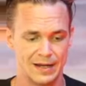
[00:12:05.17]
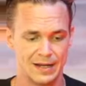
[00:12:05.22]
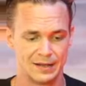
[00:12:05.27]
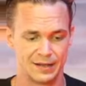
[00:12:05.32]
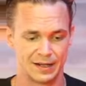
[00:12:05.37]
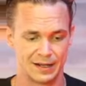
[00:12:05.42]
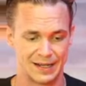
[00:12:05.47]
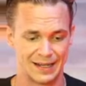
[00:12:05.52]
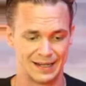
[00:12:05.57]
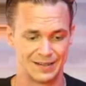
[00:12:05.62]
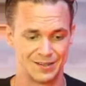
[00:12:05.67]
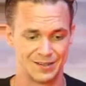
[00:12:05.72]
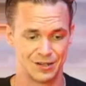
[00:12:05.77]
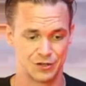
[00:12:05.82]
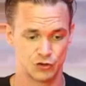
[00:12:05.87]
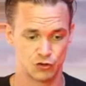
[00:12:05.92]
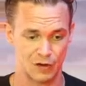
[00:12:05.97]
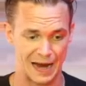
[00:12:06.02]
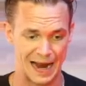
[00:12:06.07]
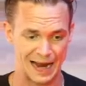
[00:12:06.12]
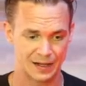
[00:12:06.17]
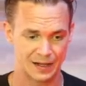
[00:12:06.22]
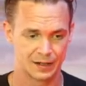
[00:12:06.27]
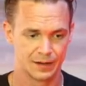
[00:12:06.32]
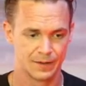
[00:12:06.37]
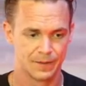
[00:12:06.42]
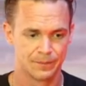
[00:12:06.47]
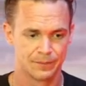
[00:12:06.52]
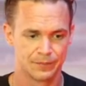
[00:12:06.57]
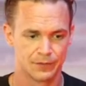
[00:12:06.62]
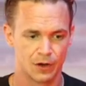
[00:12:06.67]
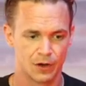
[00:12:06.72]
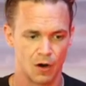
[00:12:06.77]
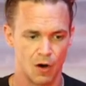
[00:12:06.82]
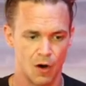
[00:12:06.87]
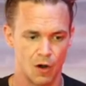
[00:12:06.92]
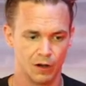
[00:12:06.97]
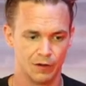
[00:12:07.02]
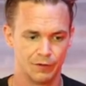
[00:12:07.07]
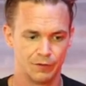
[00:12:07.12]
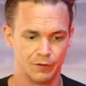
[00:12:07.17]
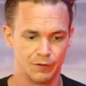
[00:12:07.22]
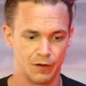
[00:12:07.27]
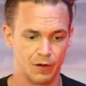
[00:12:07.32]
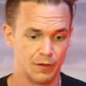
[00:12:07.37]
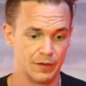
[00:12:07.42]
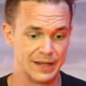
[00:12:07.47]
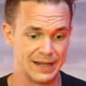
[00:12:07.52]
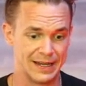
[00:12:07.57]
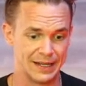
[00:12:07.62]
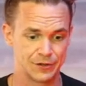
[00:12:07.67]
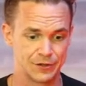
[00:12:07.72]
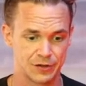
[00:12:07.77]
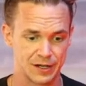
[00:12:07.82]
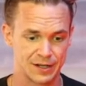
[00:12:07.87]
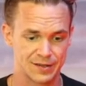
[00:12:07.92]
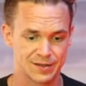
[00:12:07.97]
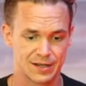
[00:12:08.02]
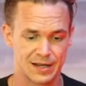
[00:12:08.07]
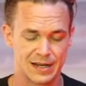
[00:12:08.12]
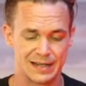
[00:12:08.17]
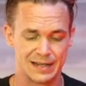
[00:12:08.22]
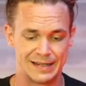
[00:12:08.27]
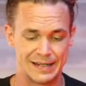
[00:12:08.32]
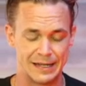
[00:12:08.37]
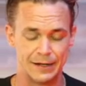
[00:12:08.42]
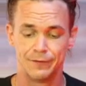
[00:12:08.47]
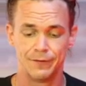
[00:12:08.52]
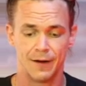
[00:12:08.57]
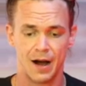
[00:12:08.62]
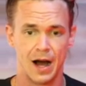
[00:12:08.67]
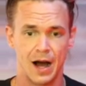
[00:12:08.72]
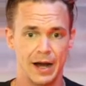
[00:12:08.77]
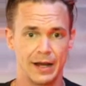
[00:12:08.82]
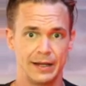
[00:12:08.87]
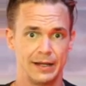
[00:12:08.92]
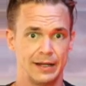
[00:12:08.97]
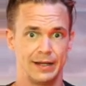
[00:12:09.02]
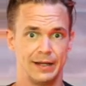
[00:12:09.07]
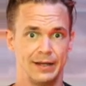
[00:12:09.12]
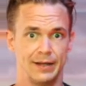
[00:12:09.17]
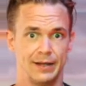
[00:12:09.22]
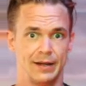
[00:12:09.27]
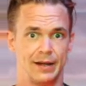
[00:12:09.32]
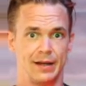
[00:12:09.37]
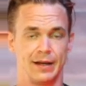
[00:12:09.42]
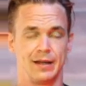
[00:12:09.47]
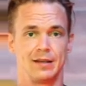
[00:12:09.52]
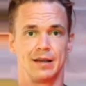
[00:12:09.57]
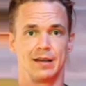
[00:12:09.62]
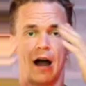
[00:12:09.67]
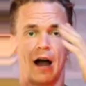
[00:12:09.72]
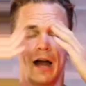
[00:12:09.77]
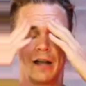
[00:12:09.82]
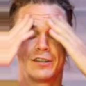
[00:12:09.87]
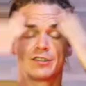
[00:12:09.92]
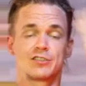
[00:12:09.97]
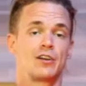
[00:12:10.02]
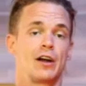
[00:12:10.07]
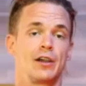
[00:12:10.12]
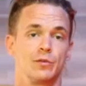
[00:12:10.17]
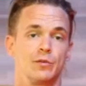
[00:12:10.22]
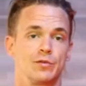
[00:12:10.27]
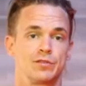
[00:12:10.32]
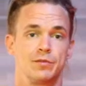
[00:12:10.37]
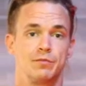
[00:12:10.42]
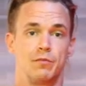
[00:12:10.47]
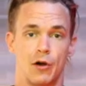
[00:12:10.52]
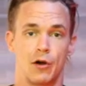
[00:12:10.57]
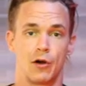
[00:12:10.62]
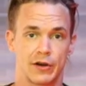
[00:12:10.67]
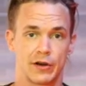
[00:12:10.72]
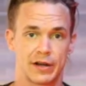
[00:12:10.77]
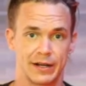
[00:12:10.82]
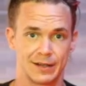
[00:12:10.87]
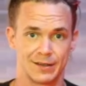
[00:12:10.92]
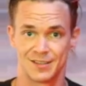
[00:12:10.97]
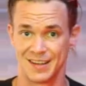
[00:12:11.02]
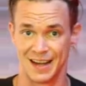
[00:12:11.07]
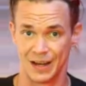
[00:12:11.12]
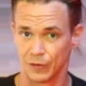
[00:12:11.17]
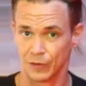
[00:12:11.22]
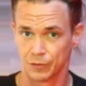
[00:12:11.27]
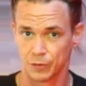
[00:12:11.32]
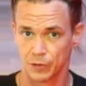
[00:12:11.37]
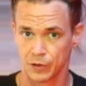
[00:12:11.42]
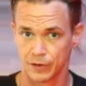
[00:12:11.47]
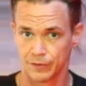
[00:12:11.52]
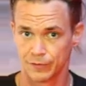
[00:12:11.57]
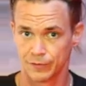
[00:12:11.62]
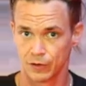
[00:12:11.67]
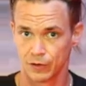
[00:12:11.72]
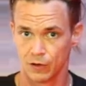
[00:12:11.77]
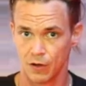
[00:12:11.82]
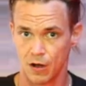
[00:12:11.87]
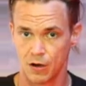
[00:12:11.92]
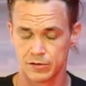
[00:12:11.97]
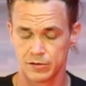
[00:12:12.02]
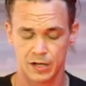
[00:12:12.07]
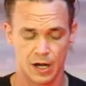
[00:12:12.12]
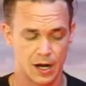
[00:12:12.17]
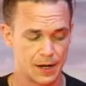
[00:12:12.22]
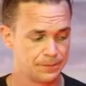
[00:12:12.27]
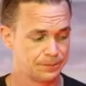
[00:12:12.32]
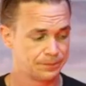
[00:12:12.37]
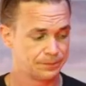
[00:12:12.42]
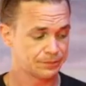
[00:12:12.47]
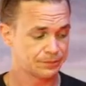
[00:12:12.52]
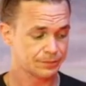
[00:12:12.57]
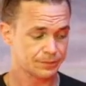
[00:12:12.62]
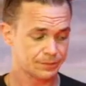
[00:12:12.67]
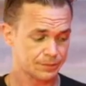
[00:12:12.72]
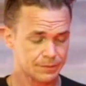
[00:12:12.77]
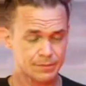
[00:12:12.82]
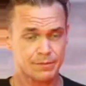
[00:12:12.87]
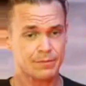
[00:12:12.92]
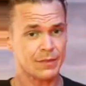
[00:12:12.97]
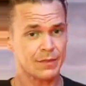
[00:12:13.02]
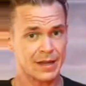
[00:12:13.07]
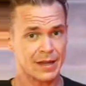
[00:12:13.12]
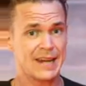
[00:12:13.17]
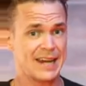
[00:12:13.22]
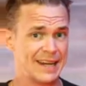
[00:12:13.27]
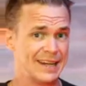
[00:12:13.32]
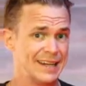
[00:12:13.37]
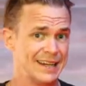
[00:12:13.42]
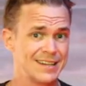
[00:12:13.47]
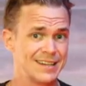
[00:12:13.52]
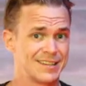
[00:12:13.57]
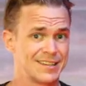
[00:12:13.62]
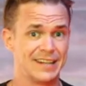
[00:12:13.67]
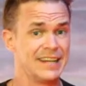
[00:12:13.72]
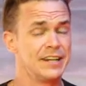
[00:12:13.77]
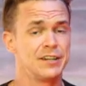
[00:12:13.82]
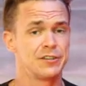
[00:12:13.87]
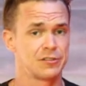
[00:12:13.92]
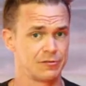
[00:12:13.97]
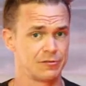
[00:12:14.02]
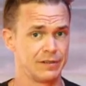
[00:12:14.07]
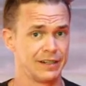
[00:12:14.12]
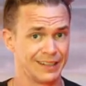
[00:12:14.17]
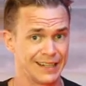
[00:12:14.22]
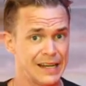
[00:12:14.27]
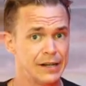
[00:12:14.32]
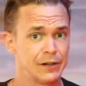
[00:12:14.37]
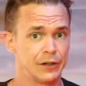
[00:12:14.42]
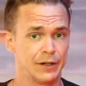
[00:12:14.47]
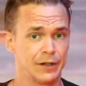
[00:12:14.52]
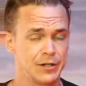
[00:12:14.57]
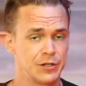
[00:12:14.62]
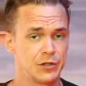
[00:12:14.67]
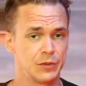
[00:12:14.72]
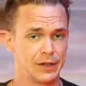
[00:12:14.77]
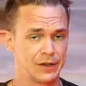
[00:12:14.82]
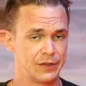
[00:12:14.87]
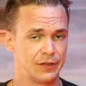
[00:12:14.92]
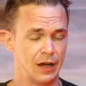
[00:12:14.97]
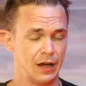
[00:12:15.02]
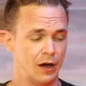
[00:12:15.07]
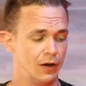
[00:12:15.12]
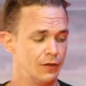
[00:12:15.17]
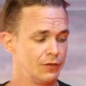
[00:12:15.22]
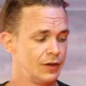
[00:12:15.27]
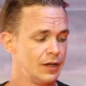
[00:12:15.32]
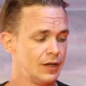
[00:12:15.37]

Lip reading: again, to track all of the interest. DeFi, I just thought it was a marketing sales word for a long time. It is an industry leader into itself